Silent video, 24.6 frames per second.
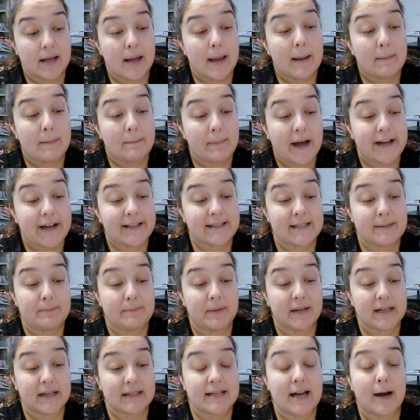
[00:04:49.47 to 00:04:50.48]
Patsy
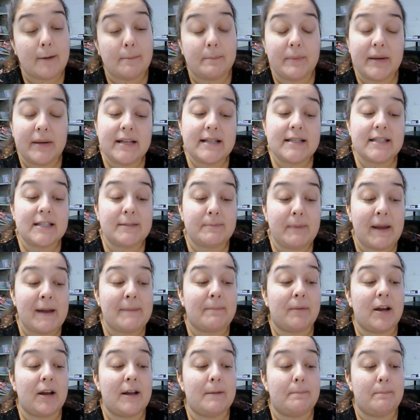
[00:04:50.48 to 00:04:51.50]
picked out pens,
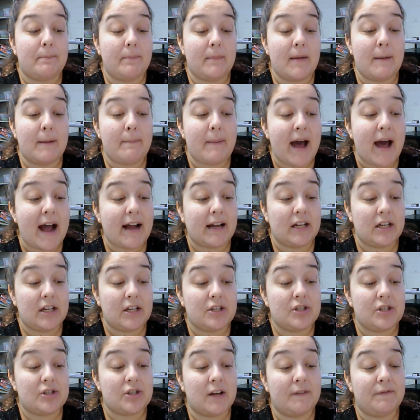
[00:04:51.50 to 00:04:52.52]
paper, and a
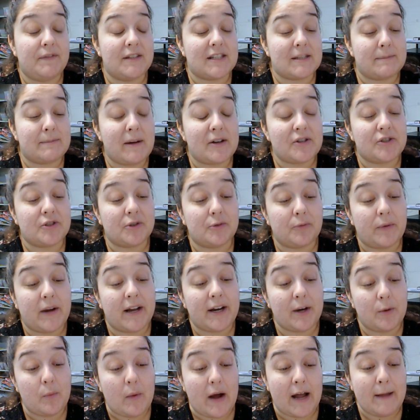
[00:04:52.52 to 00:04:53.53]
package of the special
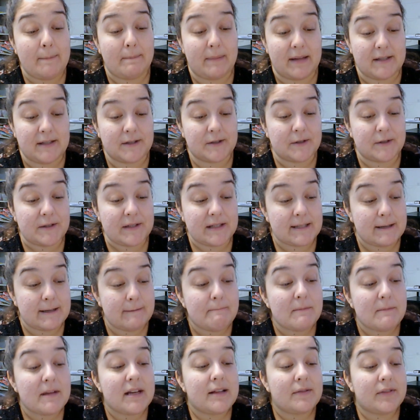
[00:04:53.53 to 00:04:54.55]
red and white pencils.
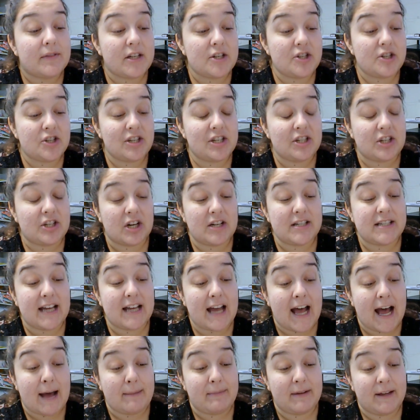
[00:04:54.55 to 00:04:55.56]
Then she turned
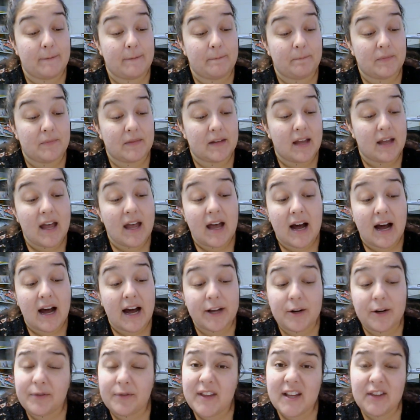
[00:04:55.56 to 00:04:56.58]
to Abby.
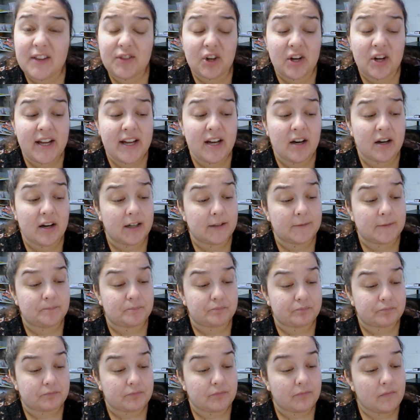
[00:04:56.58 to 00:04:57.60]
I don't think they're here.
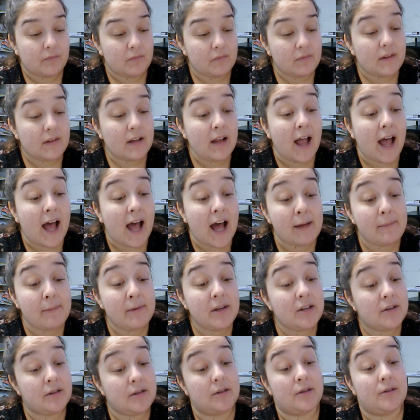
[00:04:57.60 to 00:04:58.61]

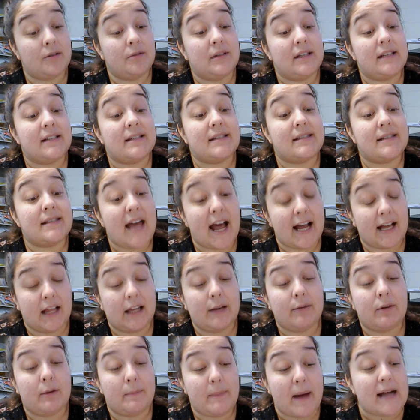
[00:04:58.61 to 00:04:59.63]
Abby knew
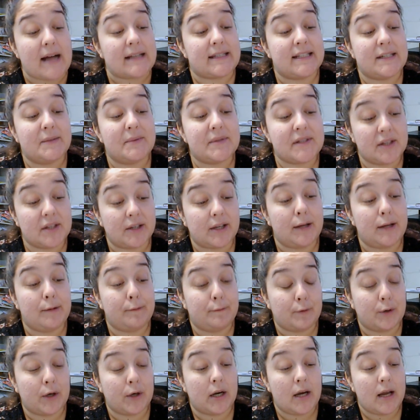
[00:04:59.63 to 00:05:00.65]
exactly what Patsy was looking
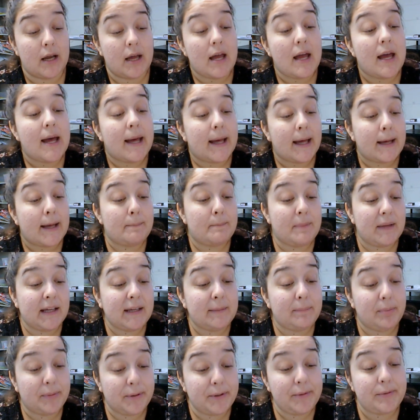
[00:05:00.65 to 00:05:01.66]
for, a
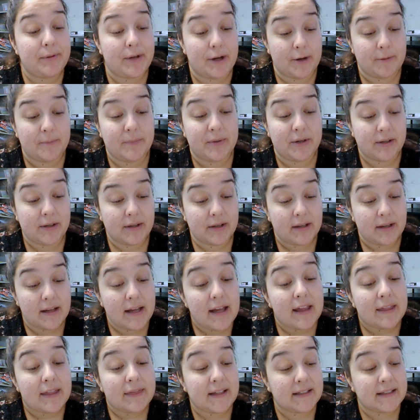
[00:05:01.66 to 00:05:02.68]
big blue notebook.
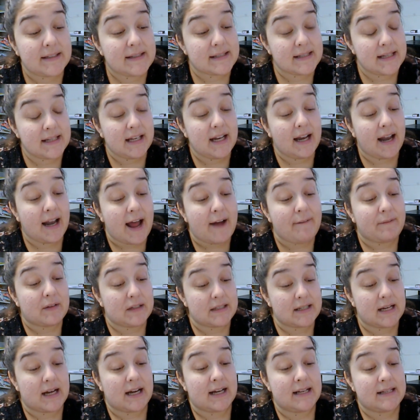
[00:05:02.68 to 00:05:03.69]
They'd seen it
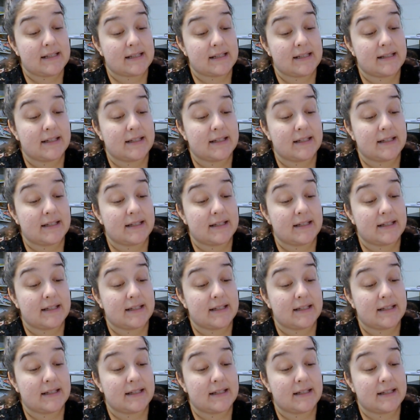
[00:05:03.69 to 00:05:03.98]
advertised in the